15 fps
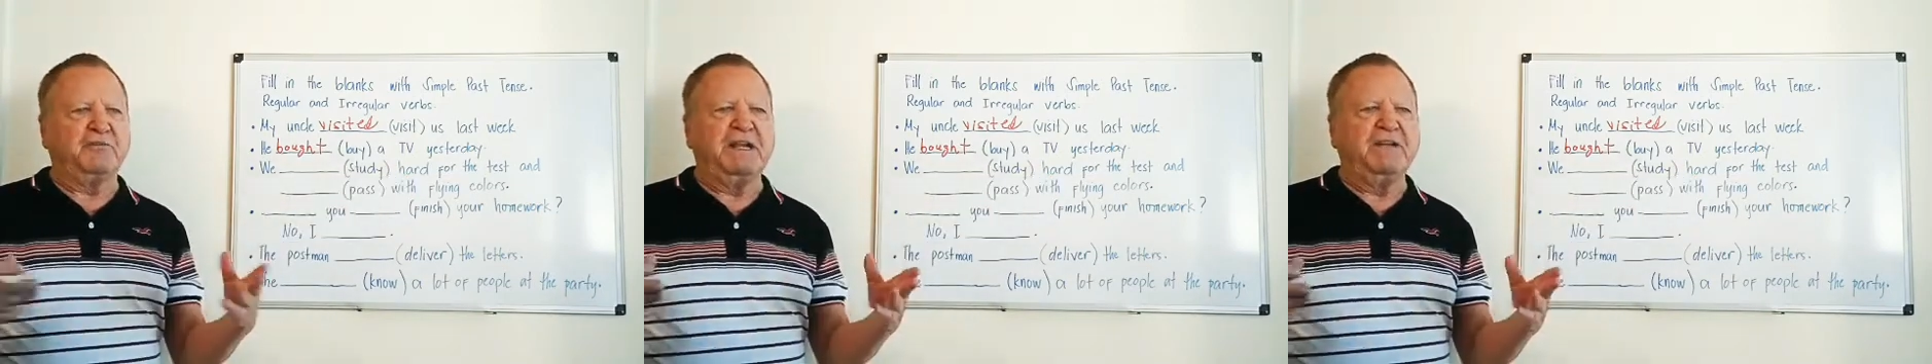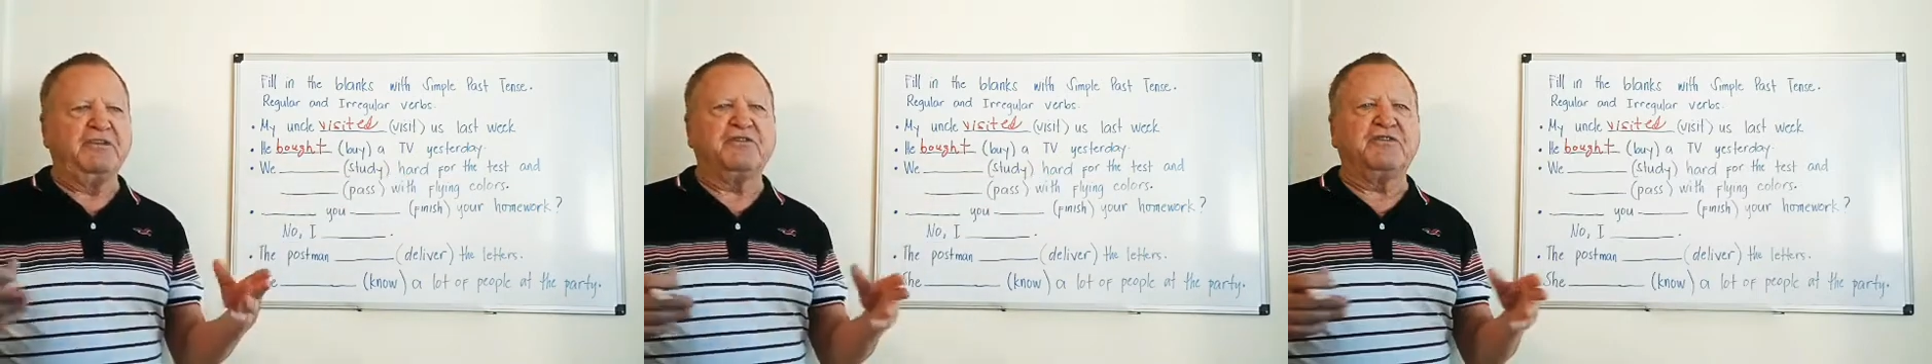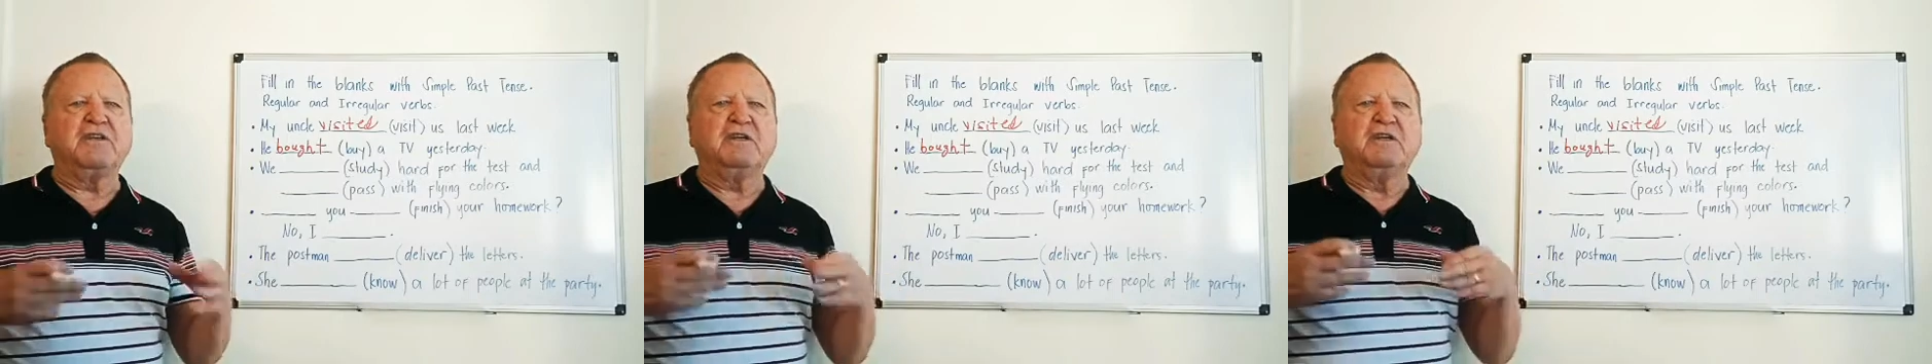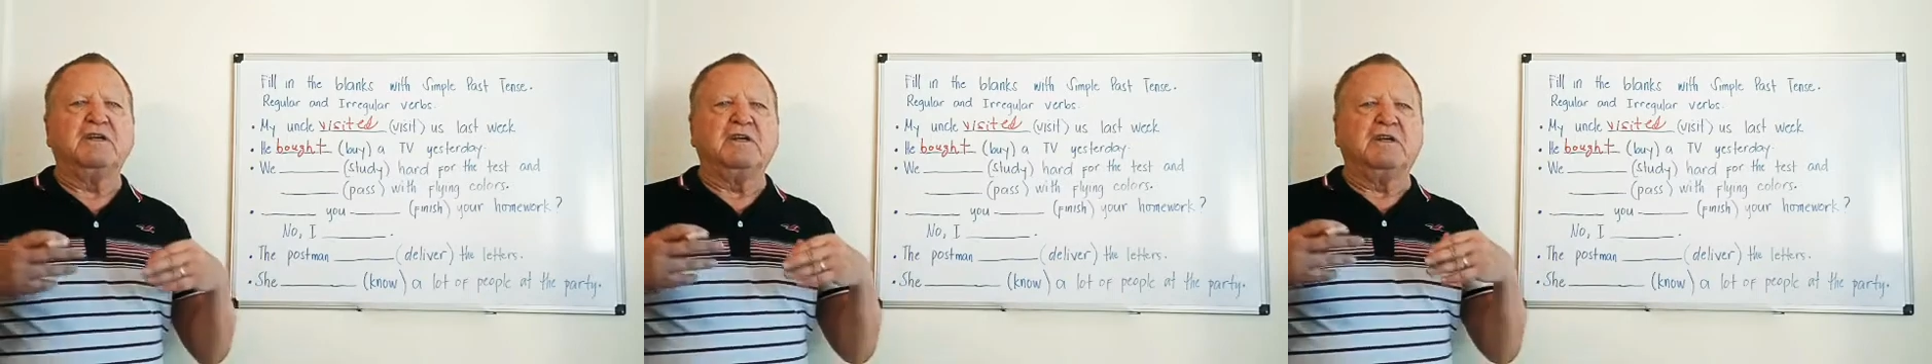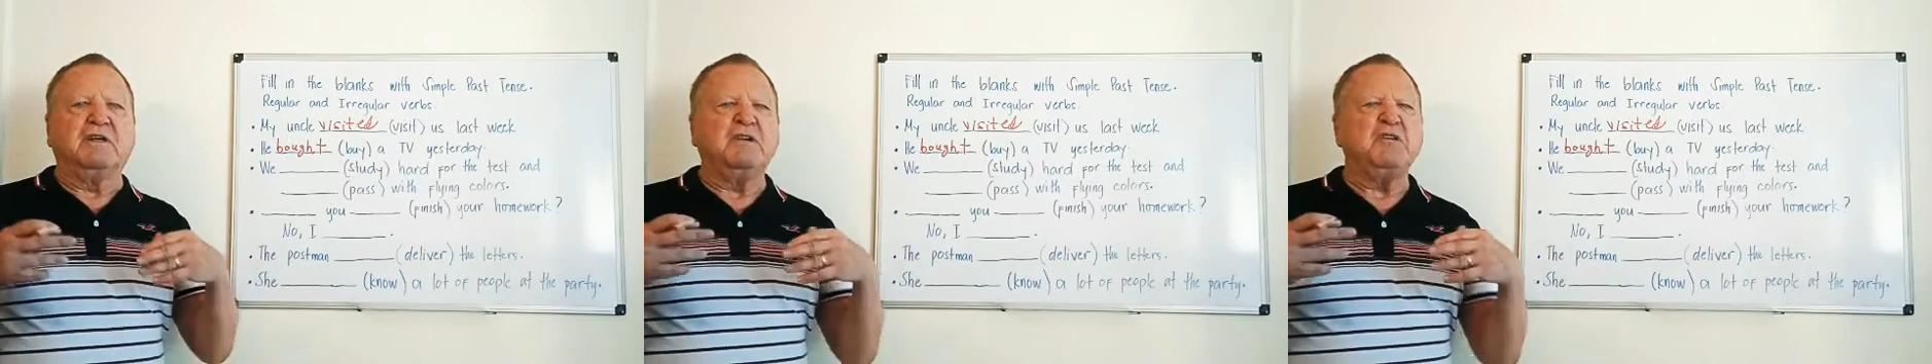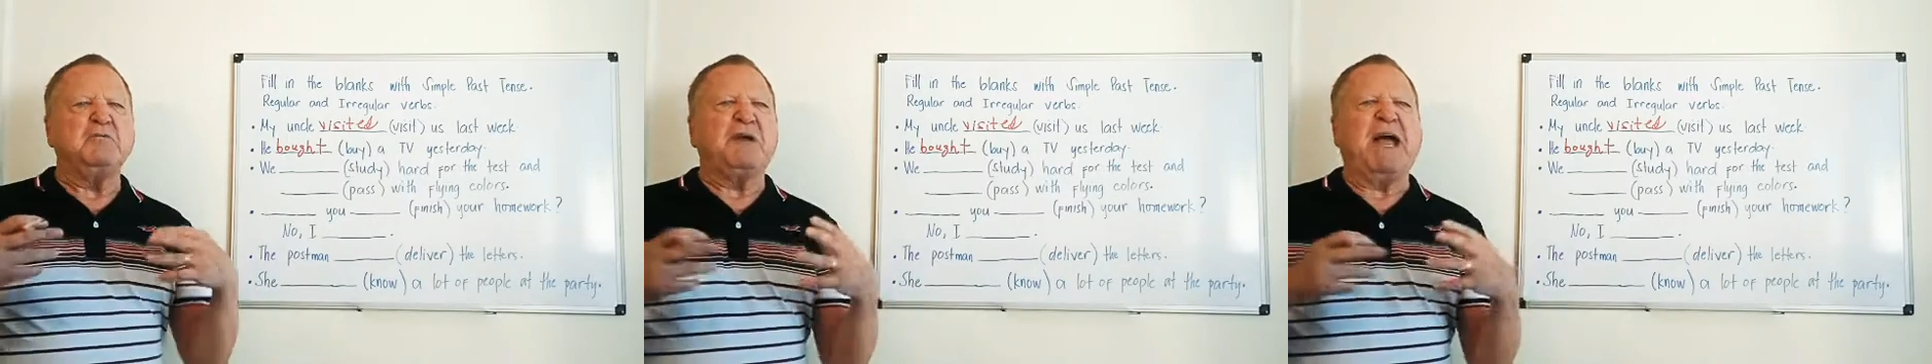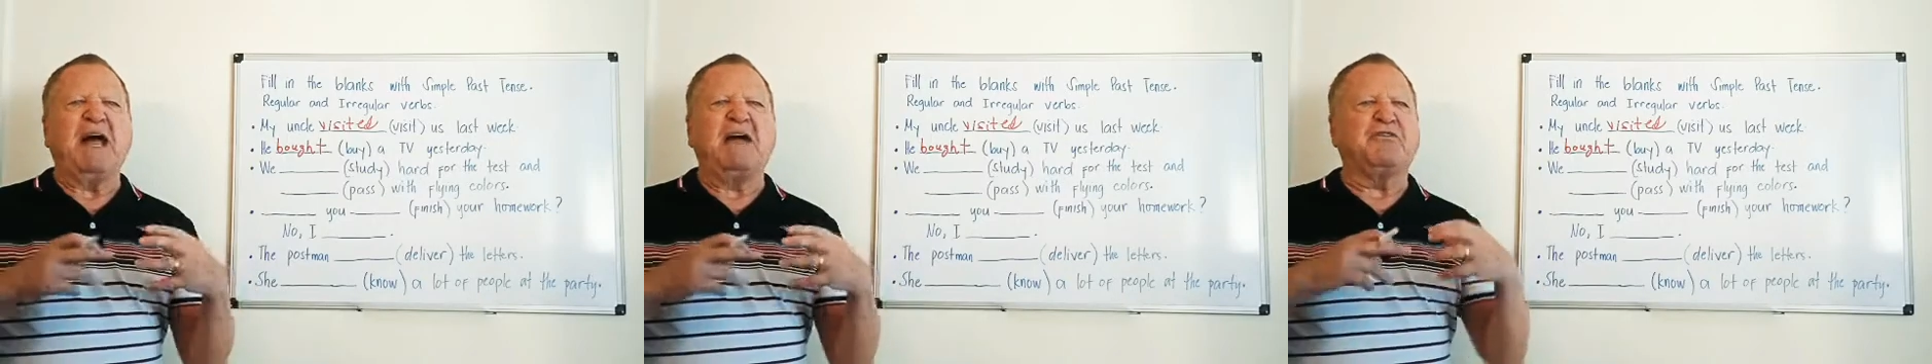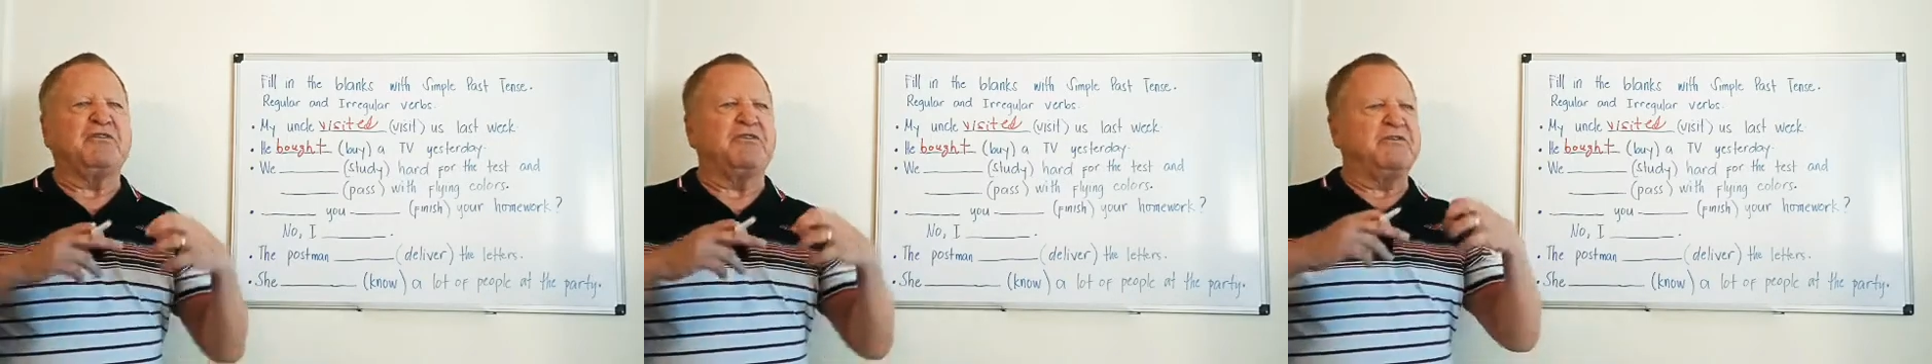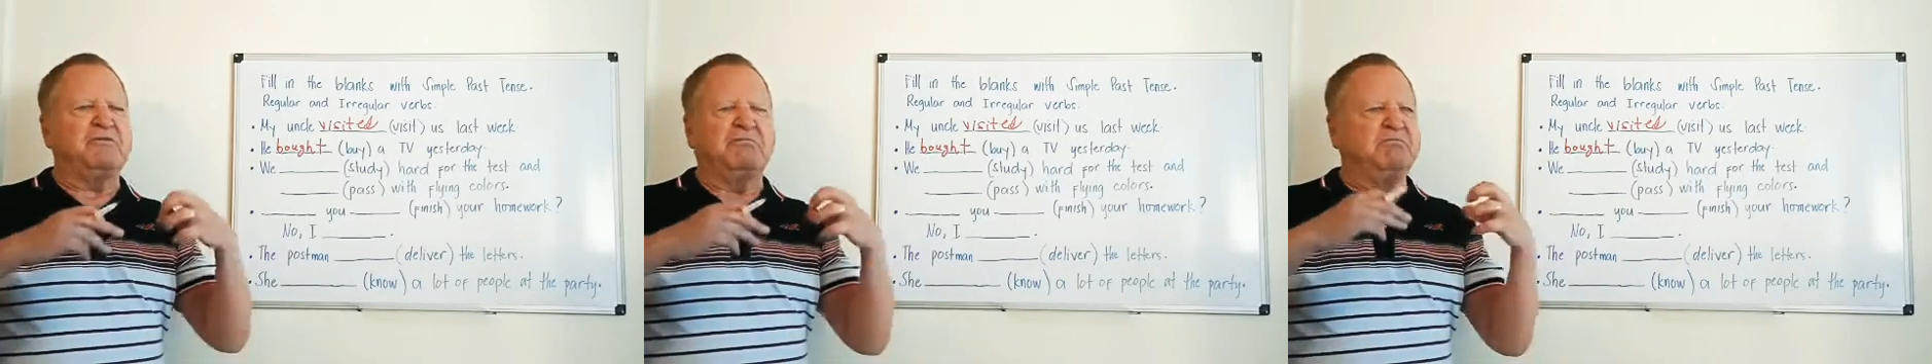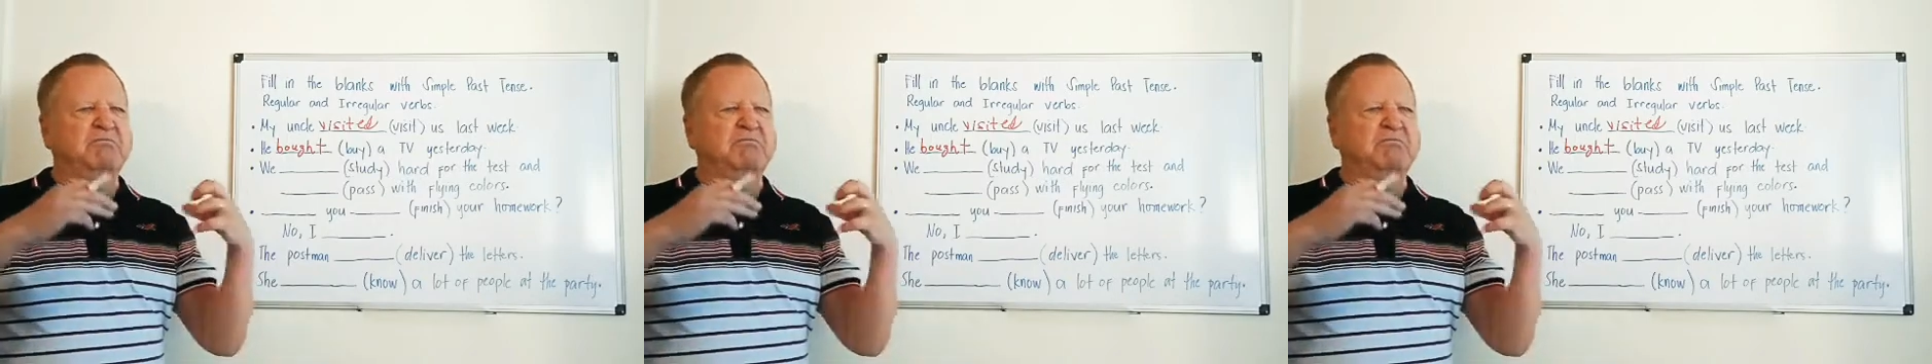means you passed,